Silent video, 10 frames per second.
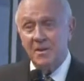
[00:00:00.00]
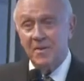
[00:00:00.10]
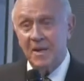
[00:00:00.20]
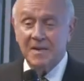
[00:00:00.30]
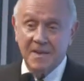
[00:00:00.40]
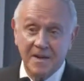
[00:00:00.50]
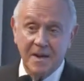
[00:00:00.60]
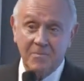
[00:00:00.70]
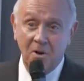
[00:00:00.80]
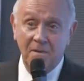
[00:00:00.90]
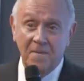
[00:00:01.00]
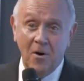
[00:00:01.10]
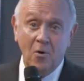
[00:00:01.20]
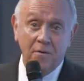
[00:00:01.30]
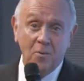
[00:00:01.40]
to things, then come off,
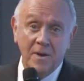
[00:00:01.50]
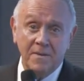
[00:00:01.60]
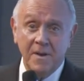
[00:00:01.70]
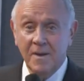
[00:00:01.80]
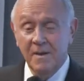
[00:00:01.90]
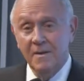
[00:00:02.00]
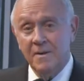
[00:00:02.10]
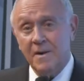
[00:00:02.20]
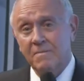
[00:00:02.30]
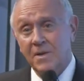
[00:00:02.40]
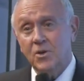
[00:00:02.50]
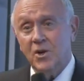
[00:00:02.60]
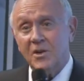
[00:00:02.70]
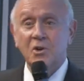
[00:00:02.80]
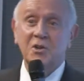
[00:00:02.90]
over with some
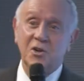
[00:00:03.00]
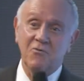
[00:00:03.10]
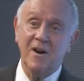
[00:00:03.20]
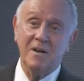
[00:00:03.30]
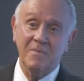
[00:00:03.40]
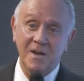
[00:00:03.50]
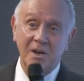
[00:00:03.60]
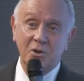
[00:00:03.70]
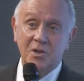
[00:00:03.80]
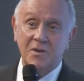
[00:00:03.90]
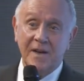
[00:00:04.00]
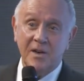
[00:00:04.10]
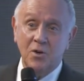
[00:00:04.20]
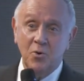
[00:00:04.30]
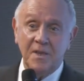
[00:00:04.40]
suggestions and recommendations of how
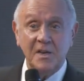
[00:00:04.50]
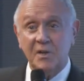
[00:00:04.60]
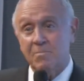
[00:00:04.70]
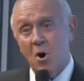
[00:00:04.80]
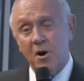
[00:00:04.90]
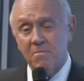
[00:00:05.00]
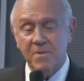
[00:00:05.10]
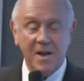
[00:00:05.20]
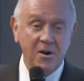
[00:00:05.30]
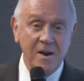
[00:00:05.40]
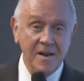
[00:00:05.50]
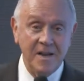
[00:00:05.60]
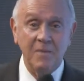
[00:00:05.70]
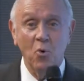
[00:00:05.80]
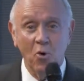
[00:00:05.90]
to do things smarter, better,
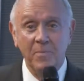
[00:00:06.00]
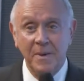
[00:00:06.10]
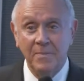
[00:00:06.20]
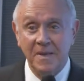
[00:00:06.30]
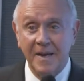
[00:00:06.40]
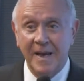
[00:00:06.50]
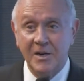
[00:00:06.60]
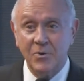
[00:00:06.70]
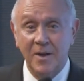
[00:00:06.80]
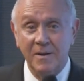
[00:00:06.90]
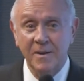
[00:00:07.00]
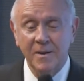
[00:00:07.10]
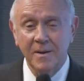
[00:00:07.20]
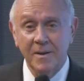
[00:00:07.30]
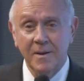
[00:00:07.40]
get more people engaged. Well,
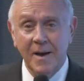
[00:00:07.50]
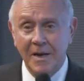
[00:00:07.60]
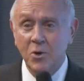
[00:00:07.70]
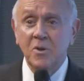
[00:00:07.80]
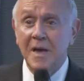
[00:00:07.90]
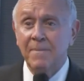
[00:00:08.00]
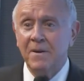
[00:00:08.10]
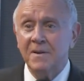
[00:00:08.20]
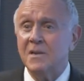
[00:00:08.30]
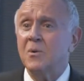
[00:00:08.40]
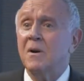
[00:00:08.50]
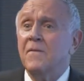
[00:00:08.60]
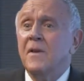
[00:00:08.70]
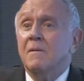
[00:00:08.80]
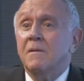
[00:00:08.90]
I do that because that's what I
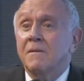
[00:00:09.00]
feel.